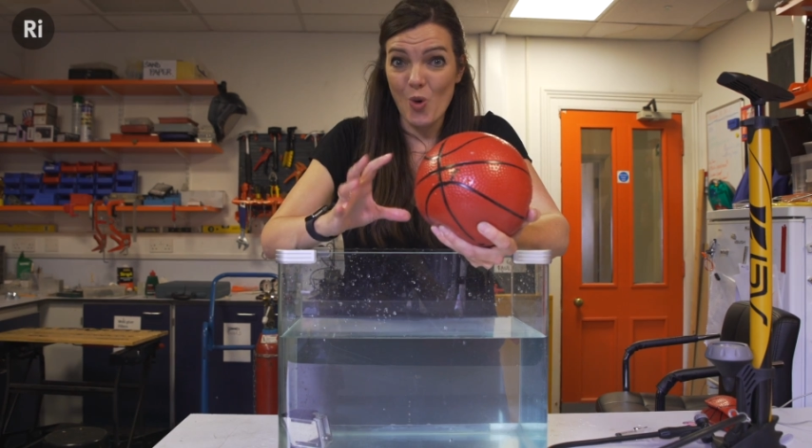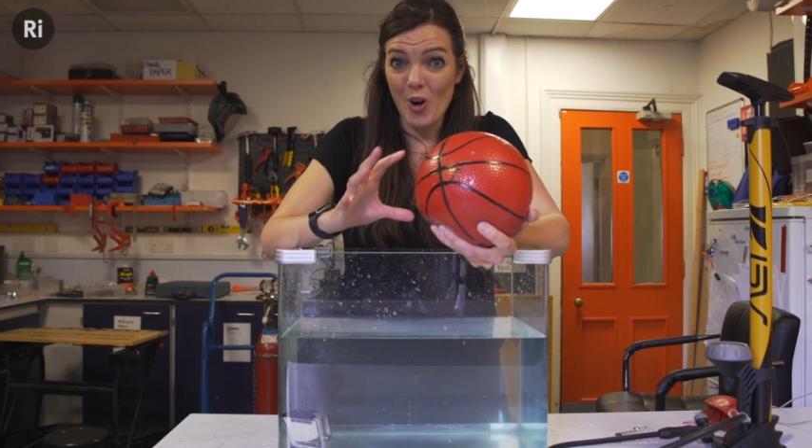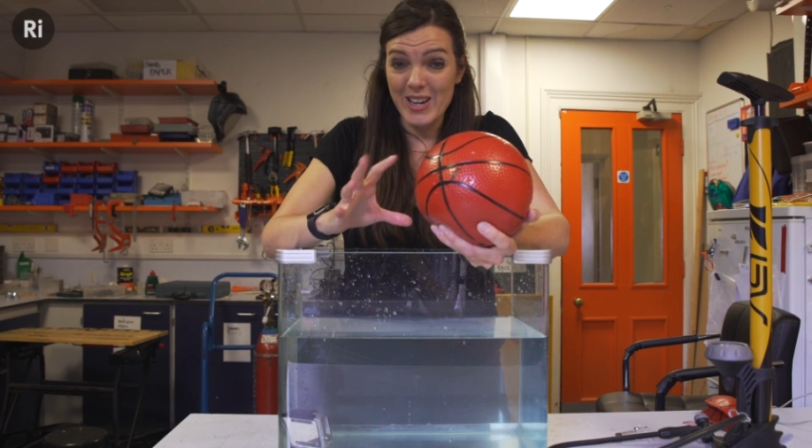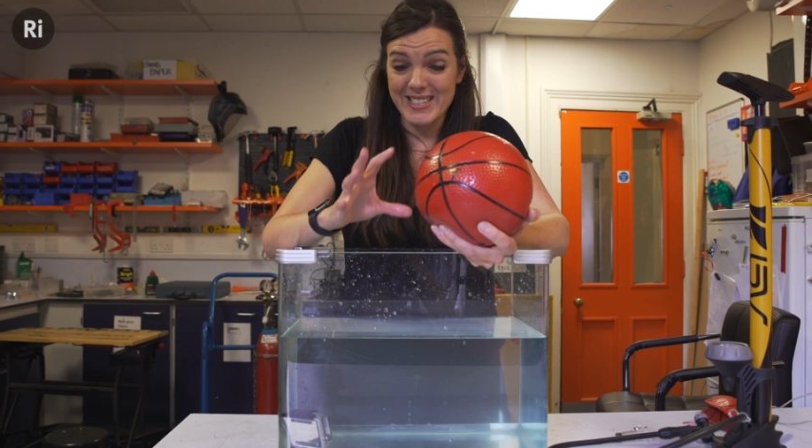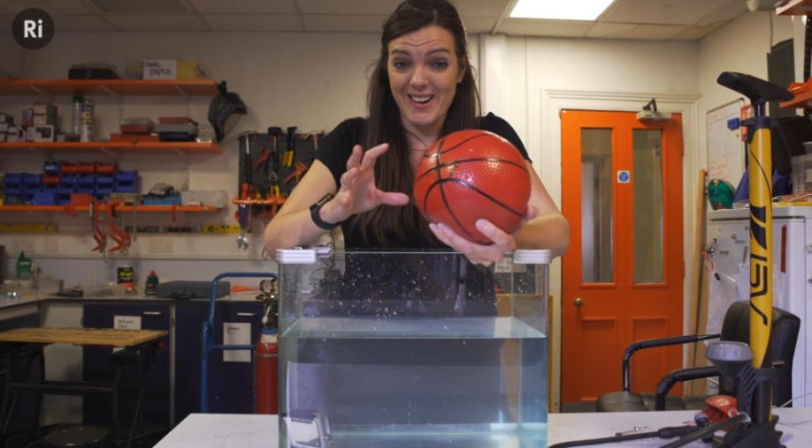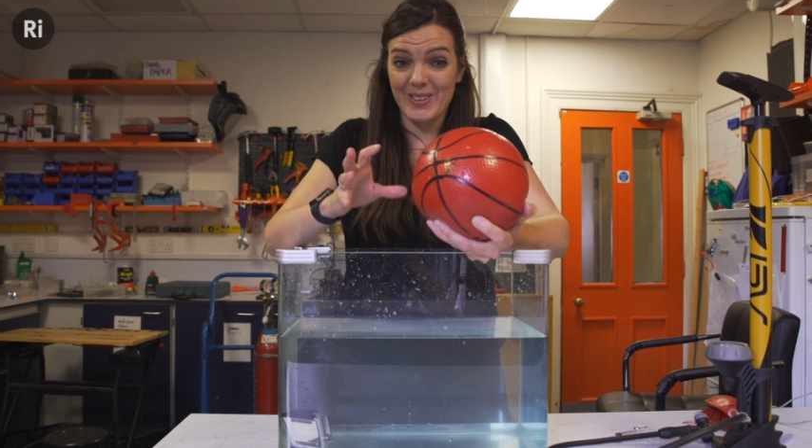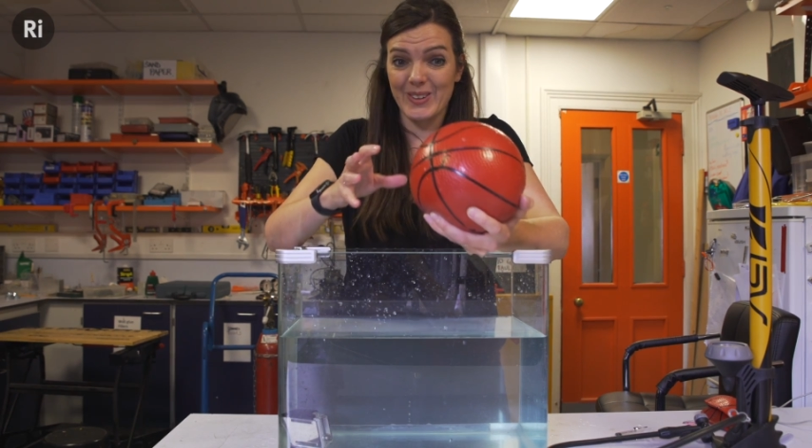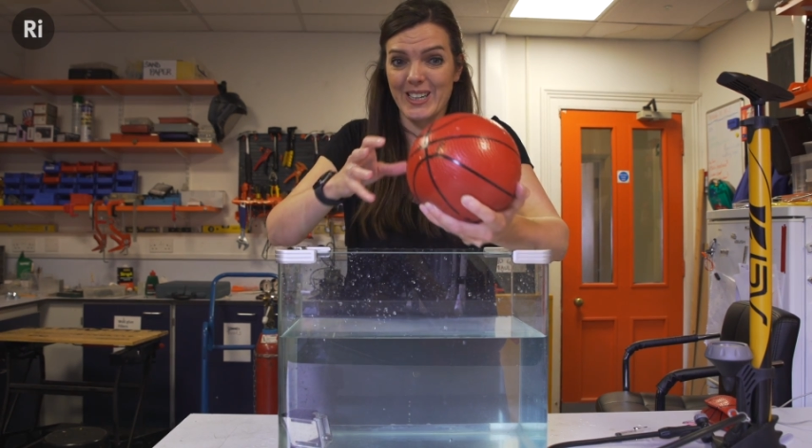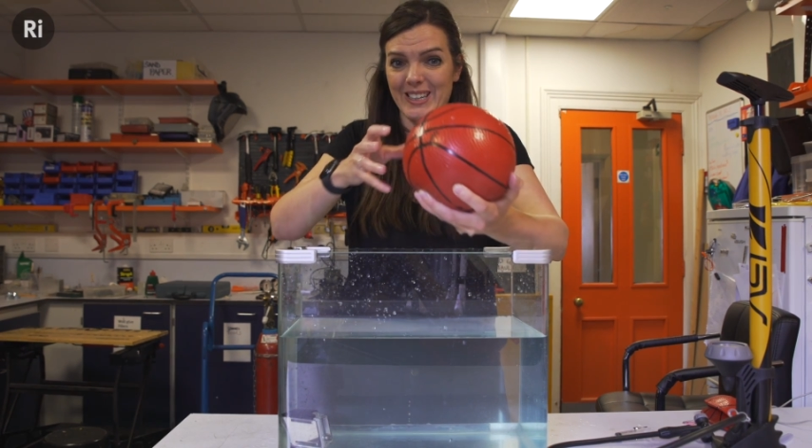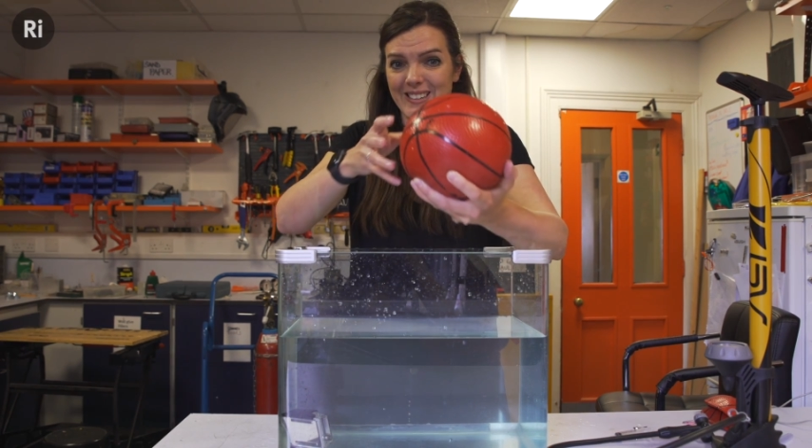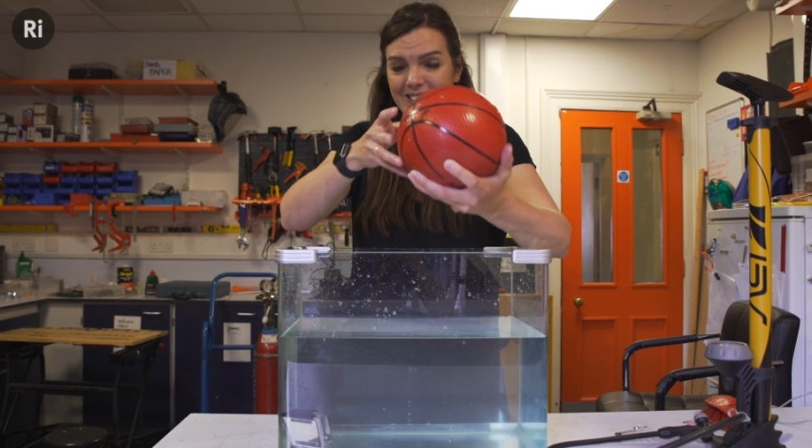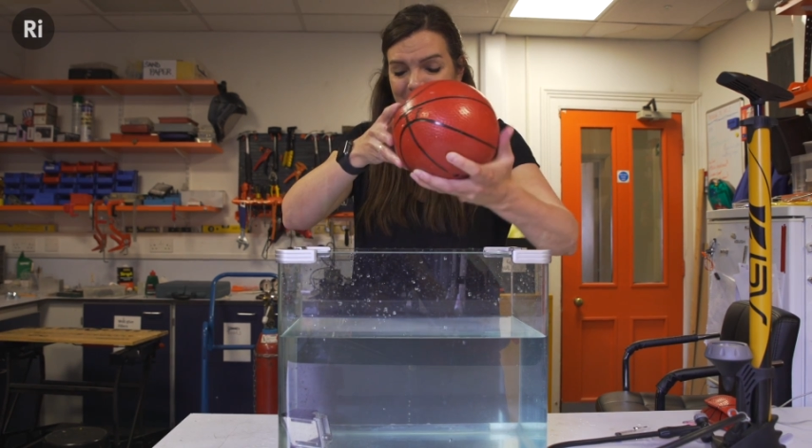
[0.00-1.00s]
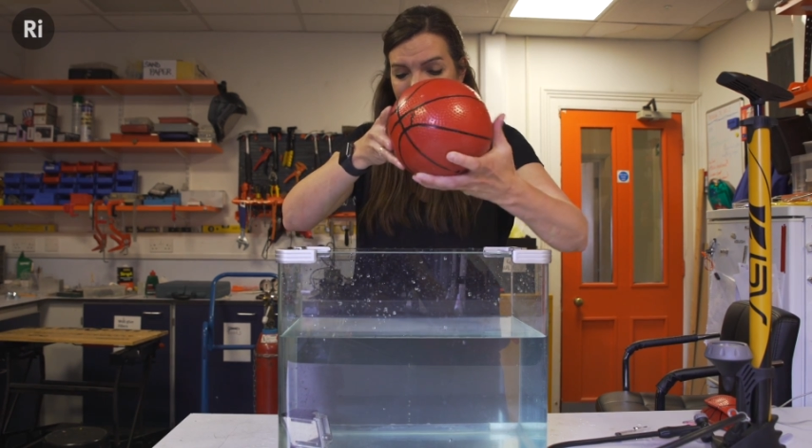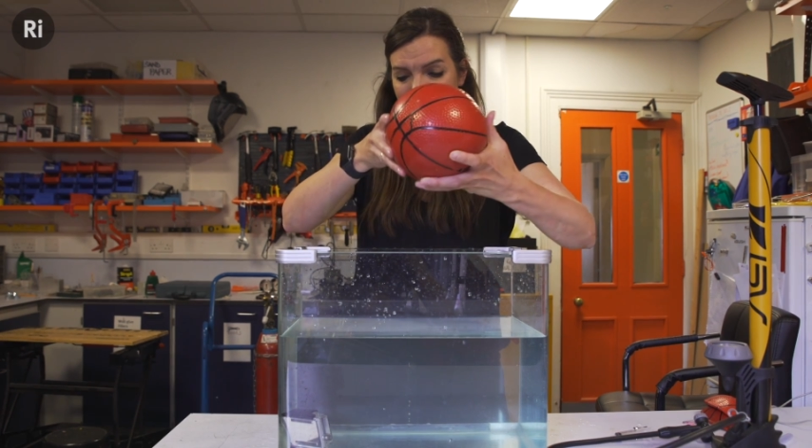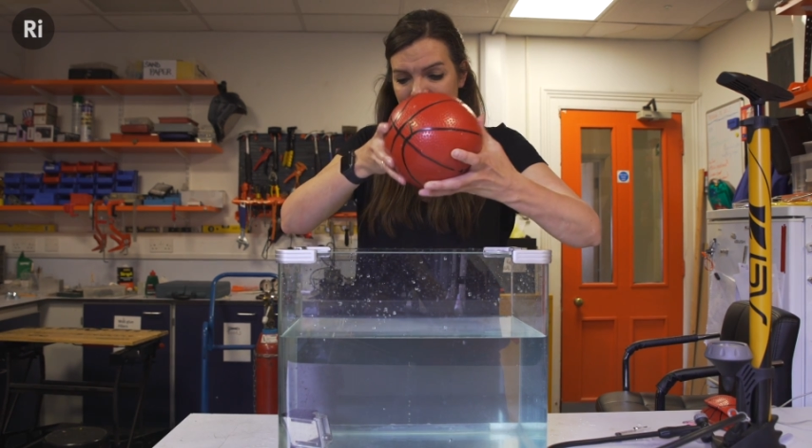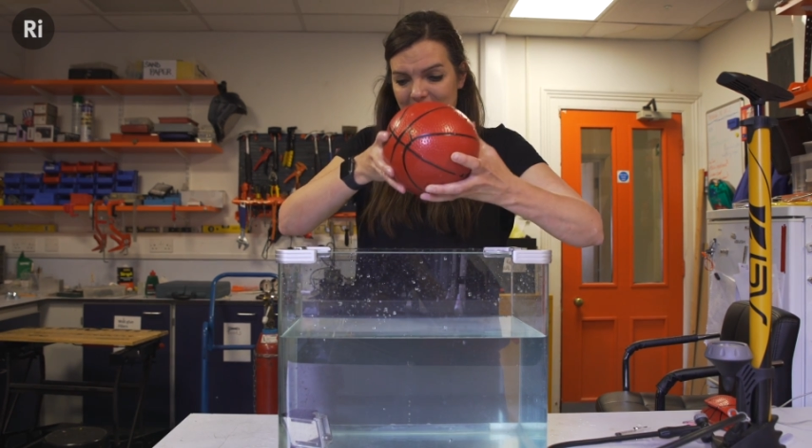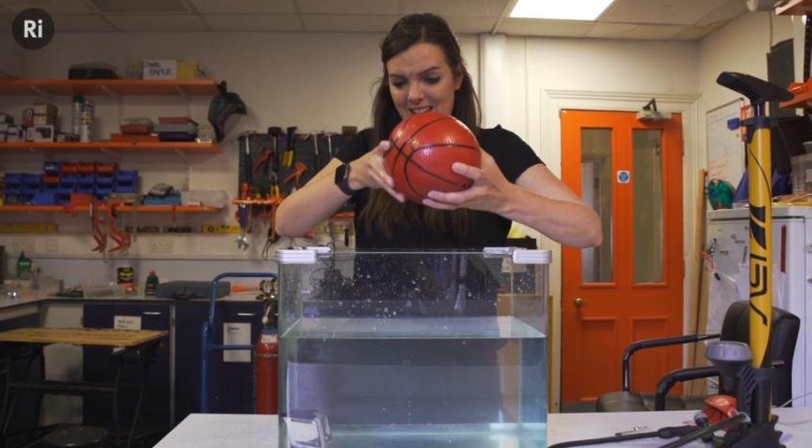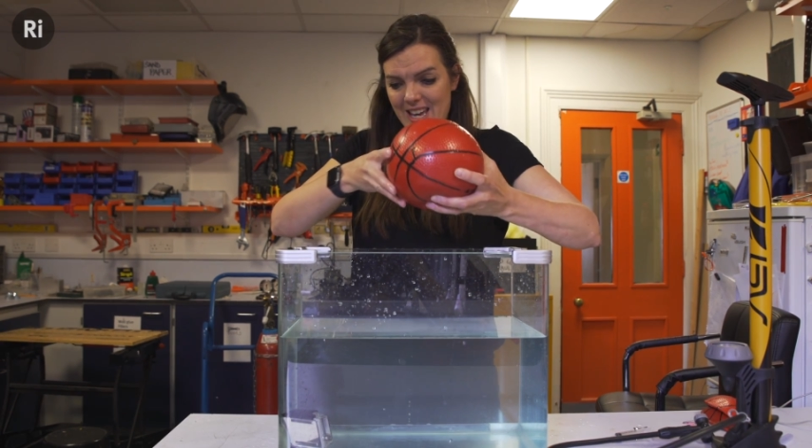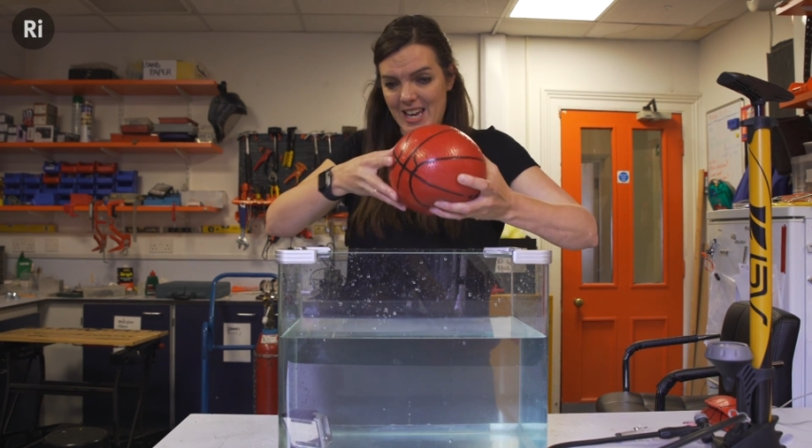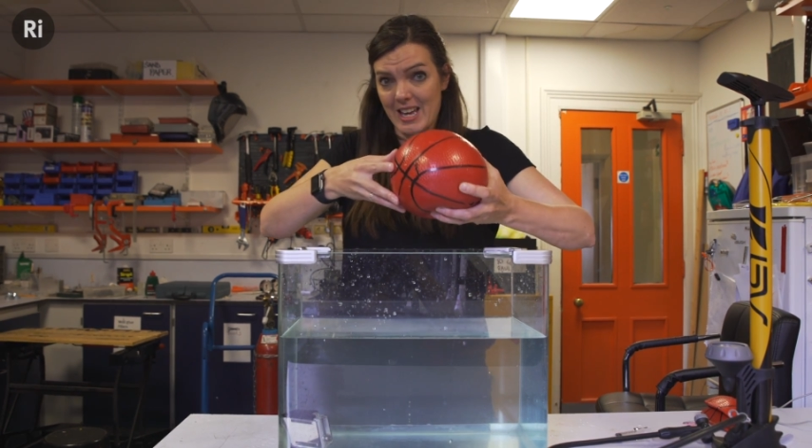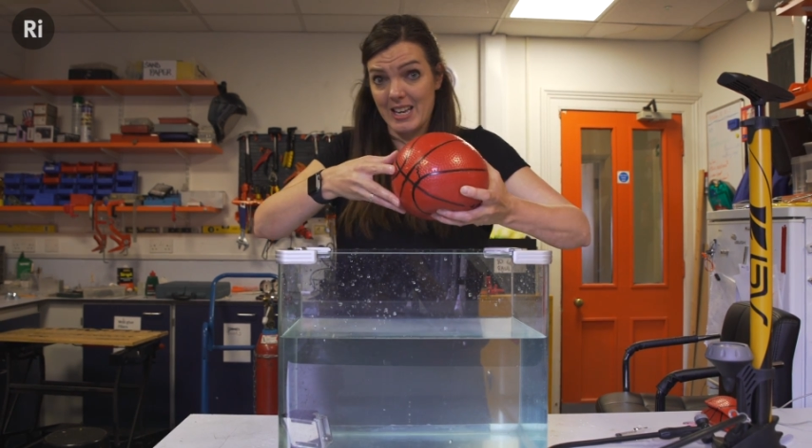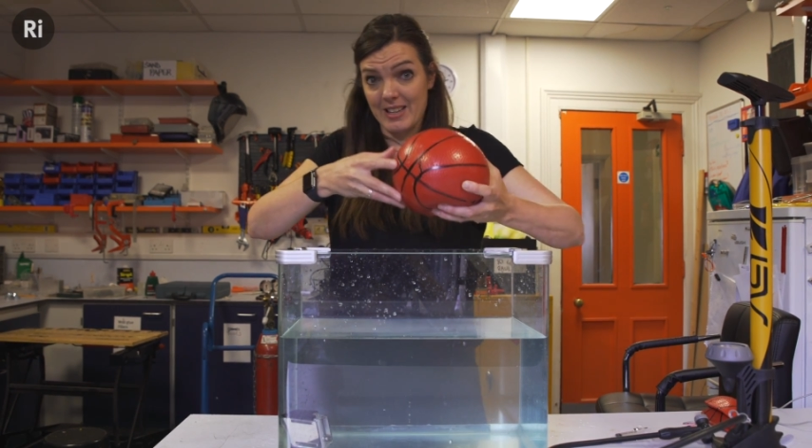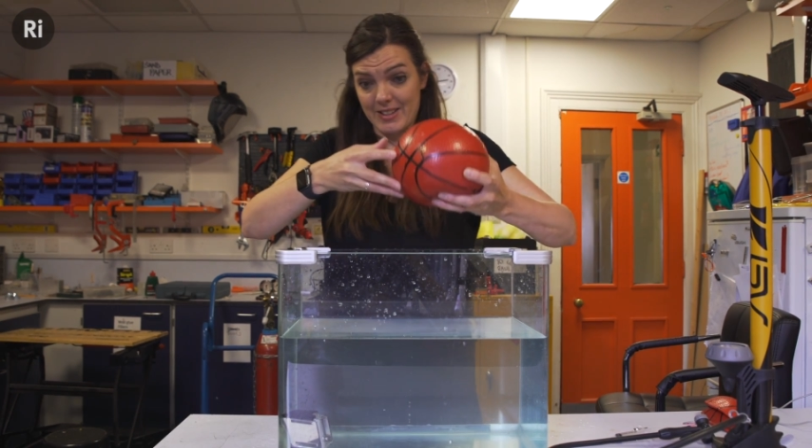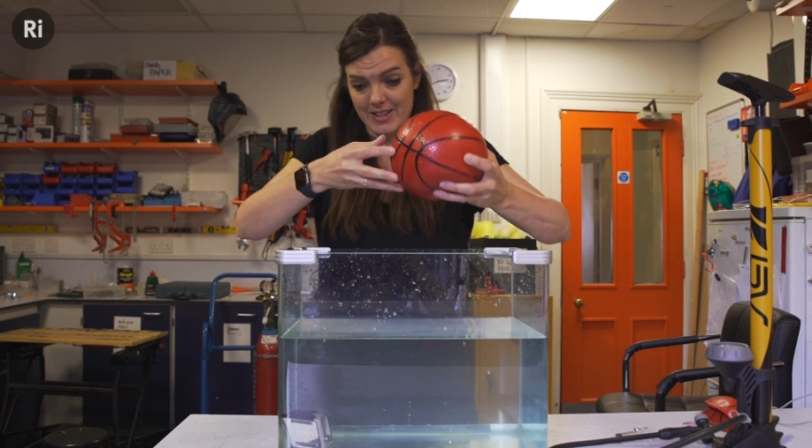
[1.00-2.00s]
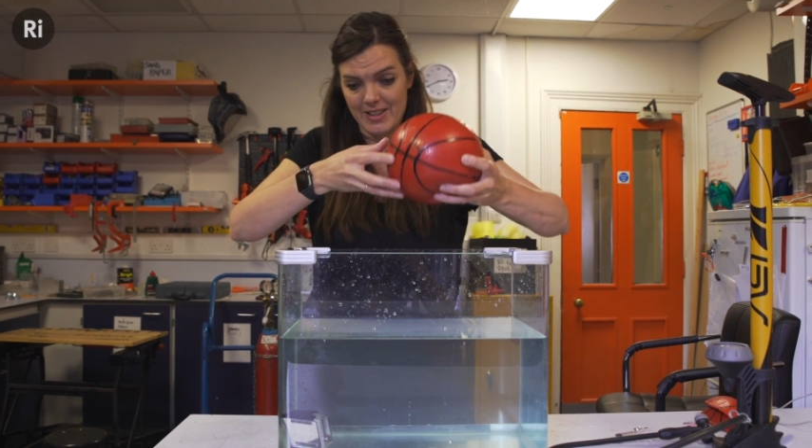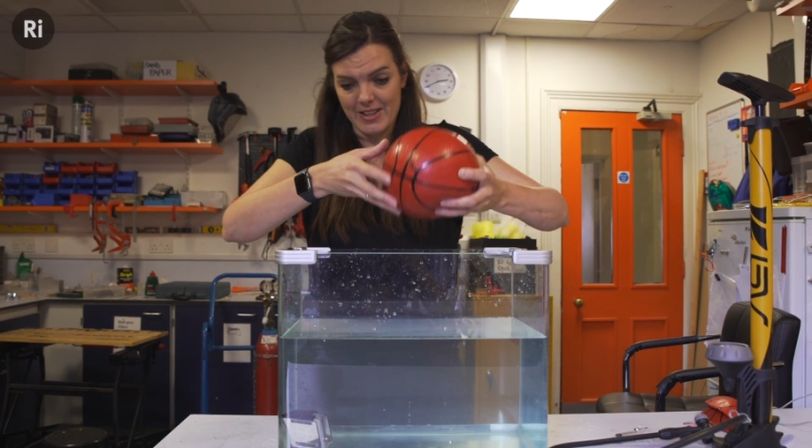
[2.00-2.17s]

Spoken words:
What his artwork looks like is